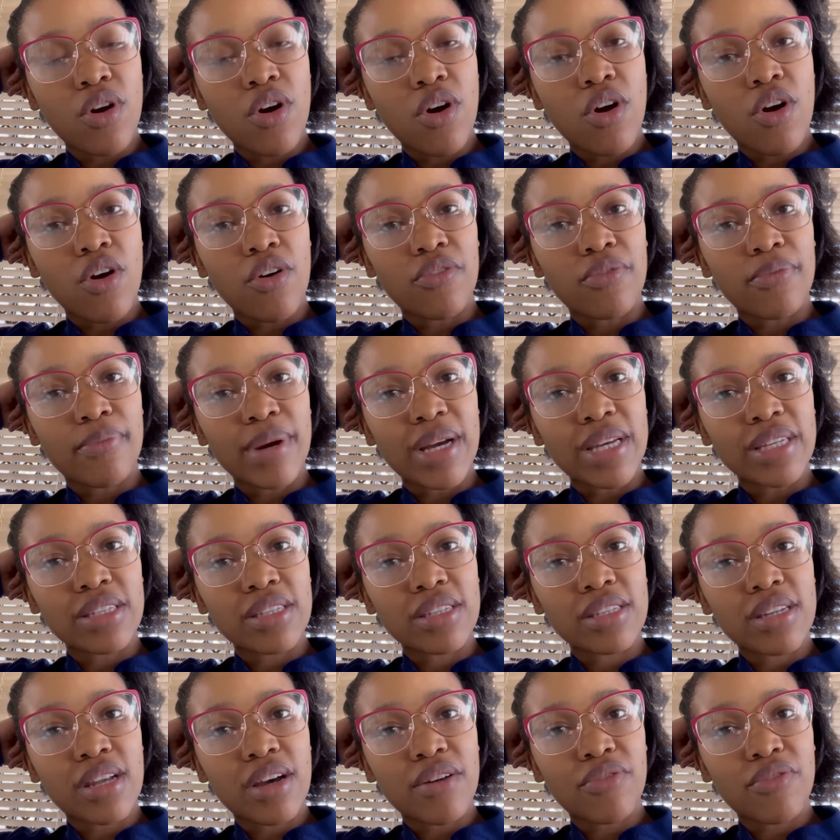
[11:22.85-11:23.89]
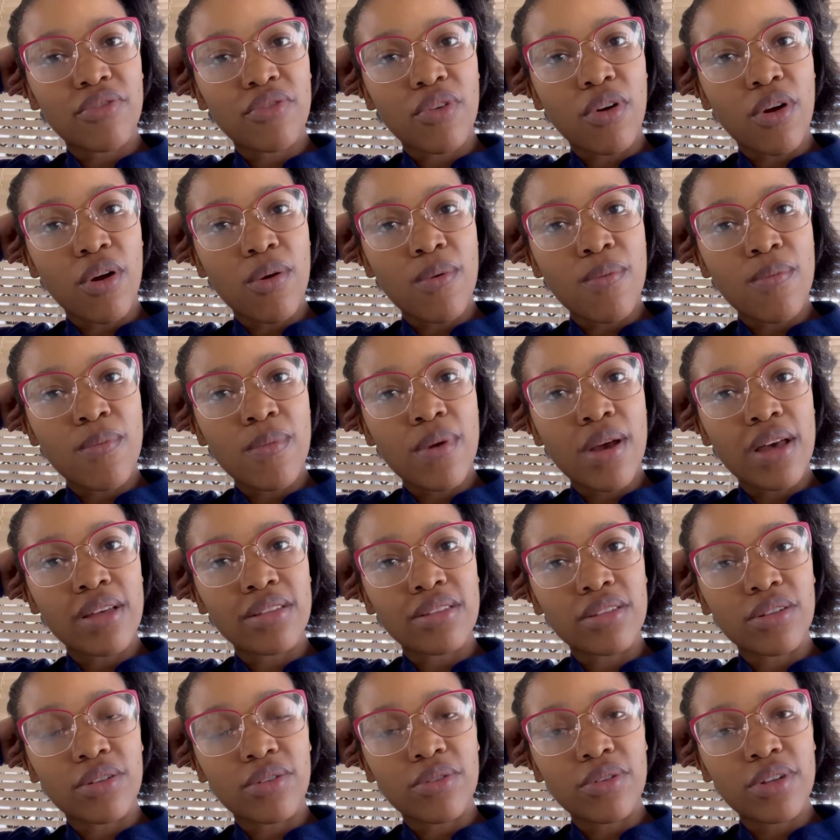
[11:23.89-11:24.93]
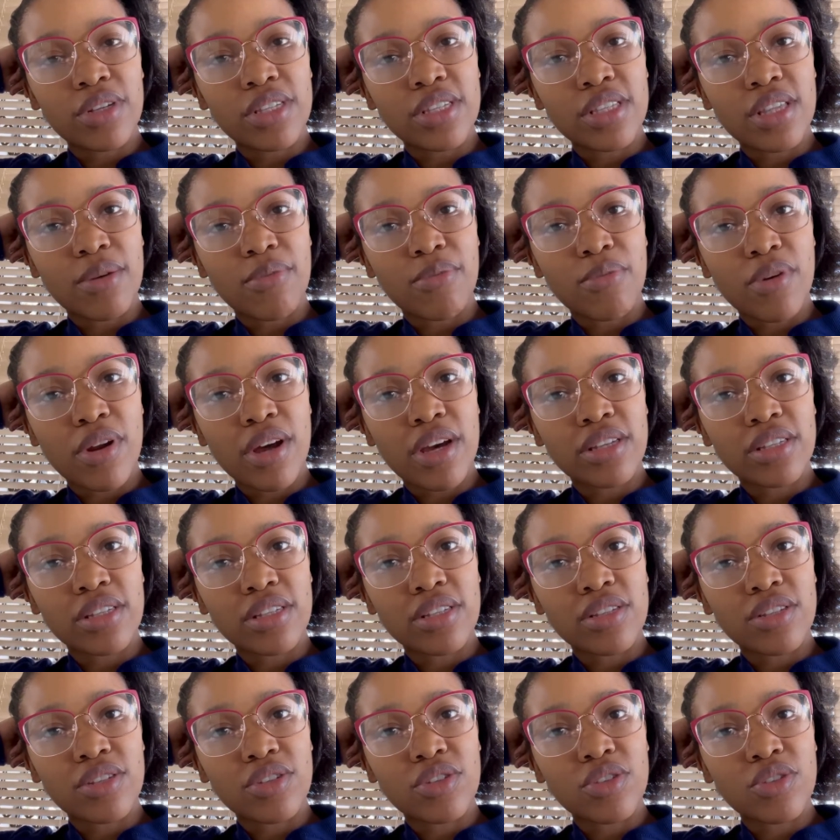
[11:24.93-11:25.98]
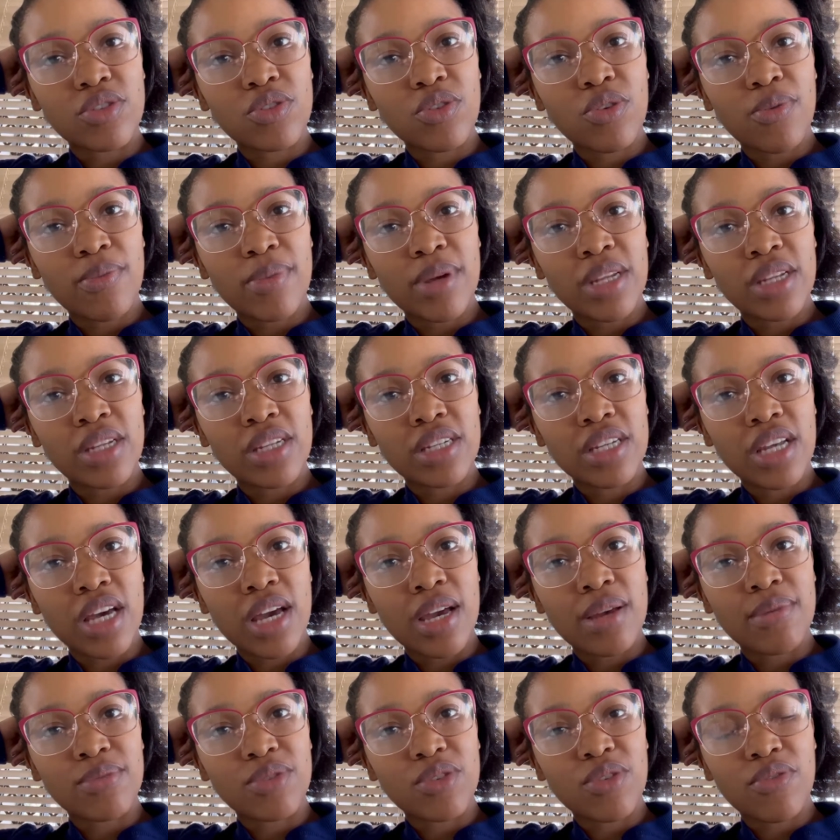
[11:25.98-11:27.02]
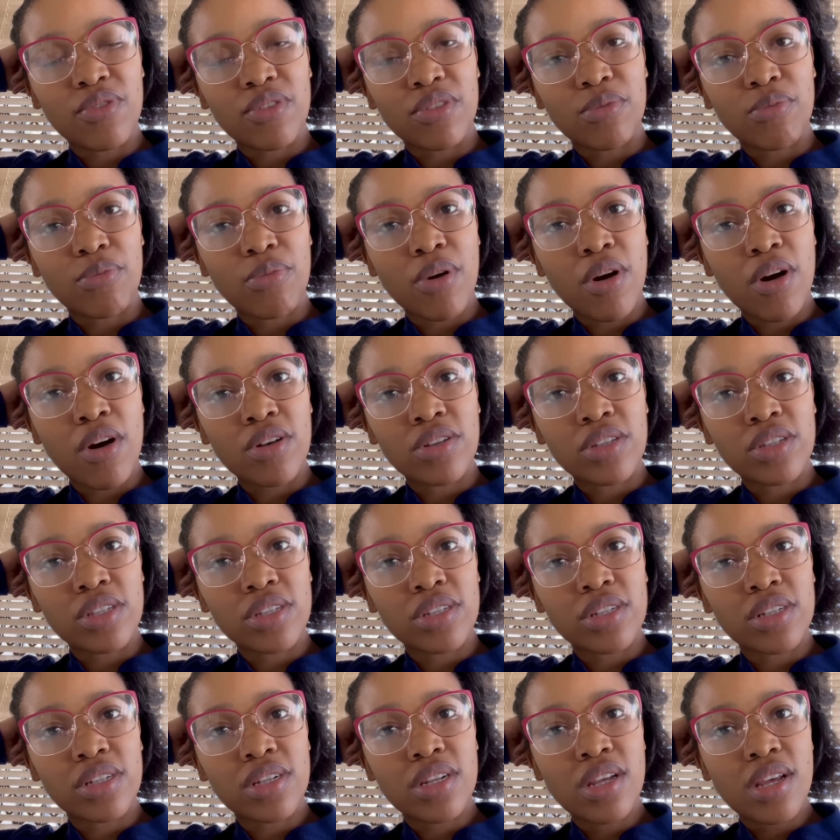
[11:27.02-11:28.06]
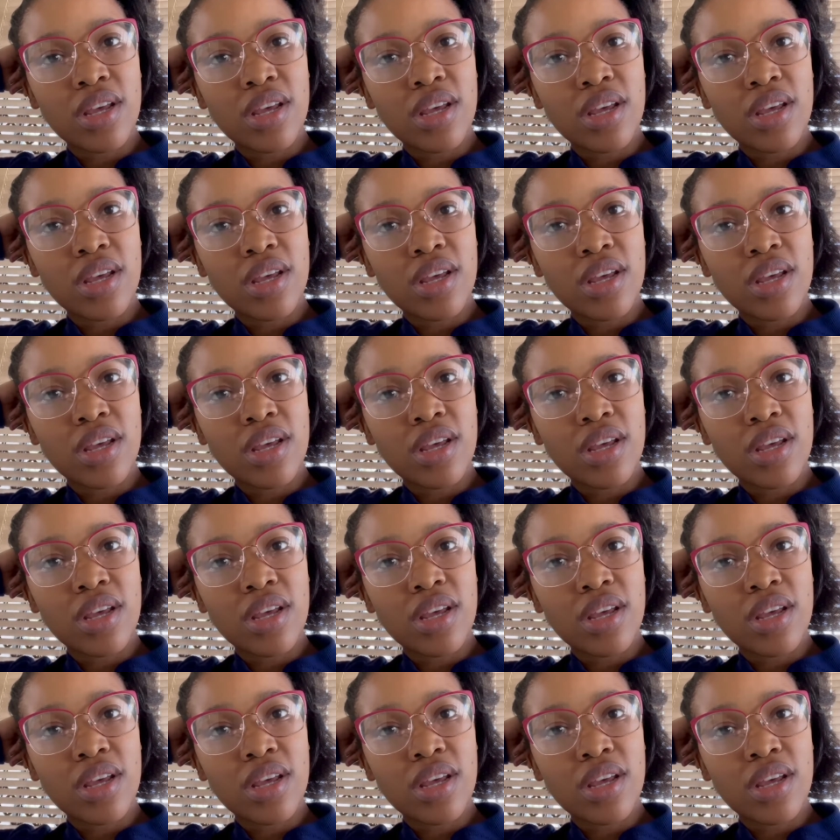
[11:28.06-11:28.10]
of my stuff from has increased their prices so many times over the past